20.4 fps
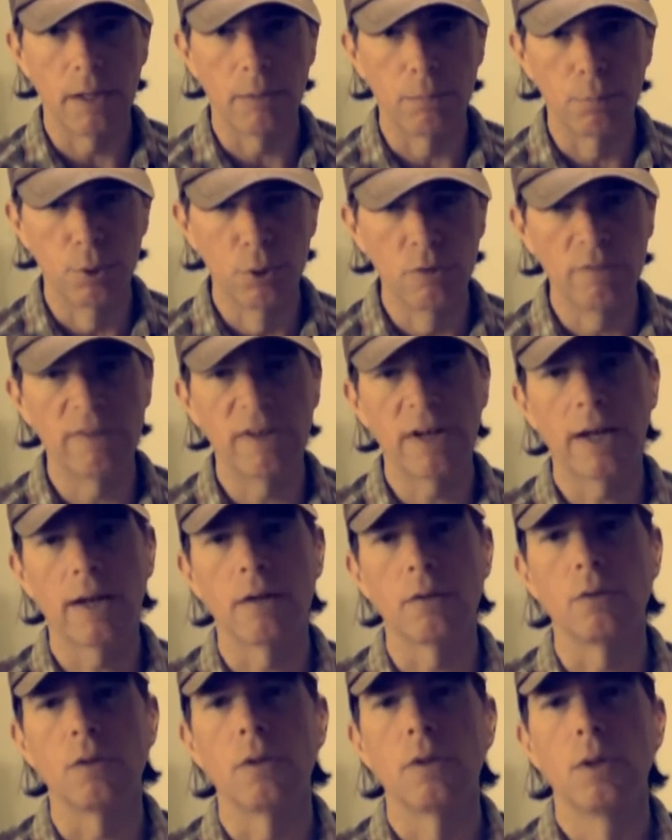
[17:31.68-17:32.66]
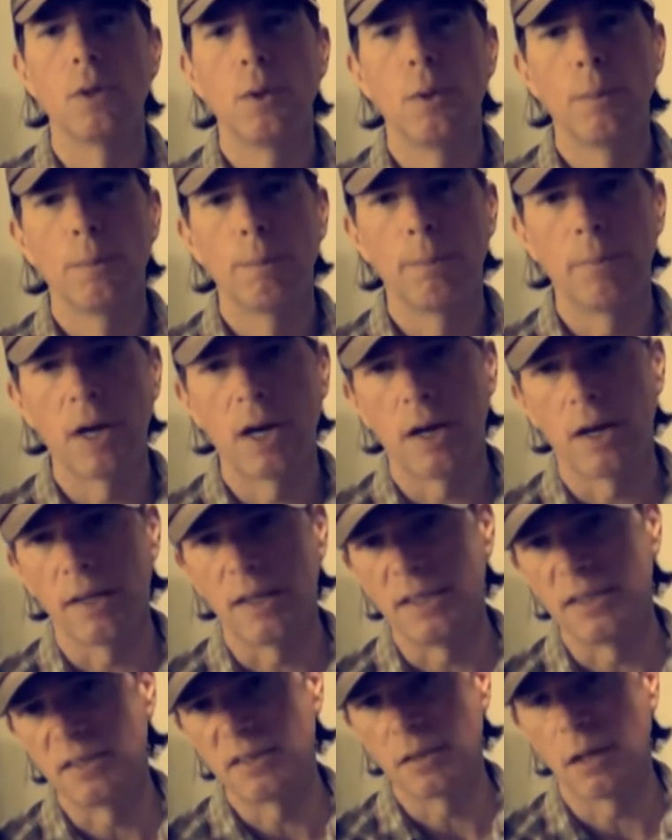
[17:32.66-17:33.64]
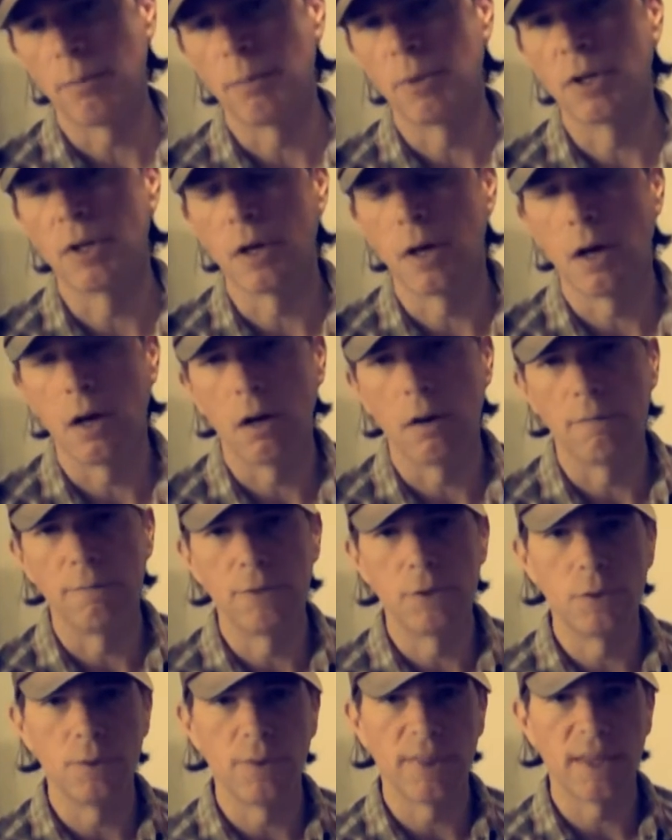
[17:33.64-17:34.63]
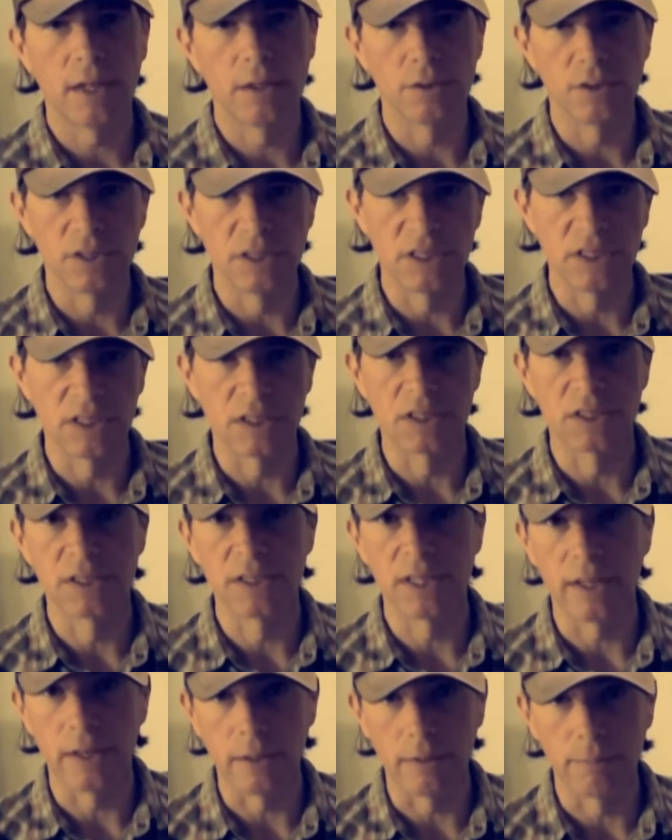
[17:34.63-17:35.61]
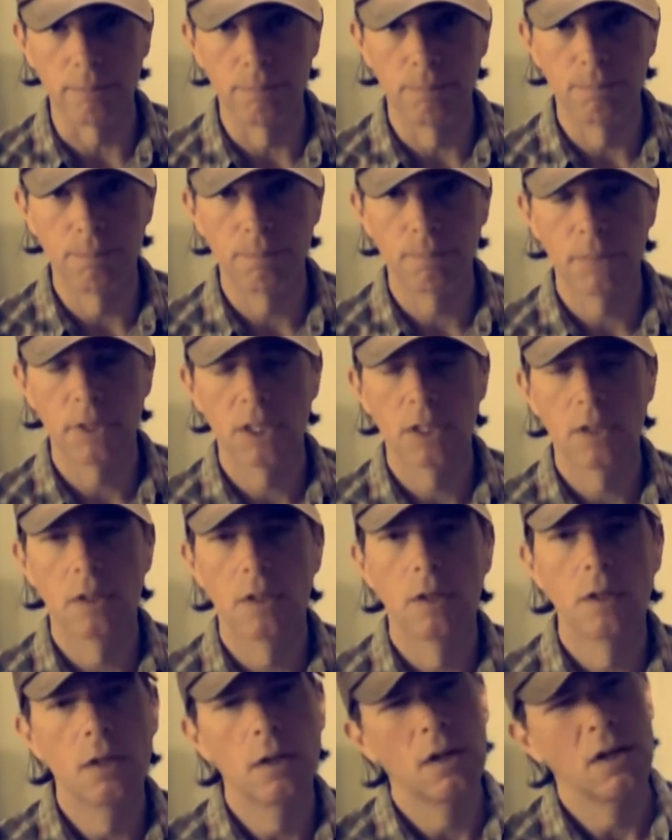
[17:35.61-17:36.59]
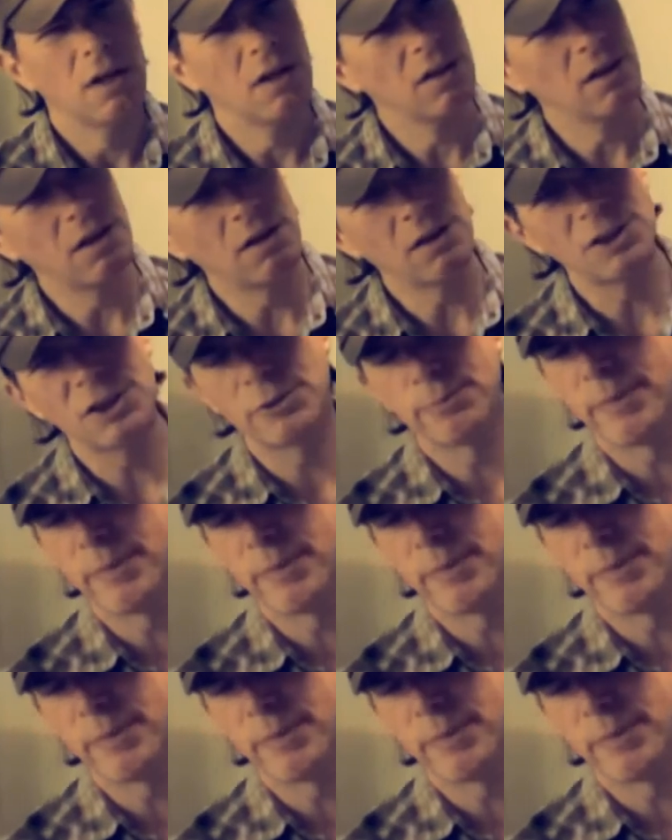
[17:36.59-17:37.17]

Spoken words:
proven out by the summer of 2016. Launch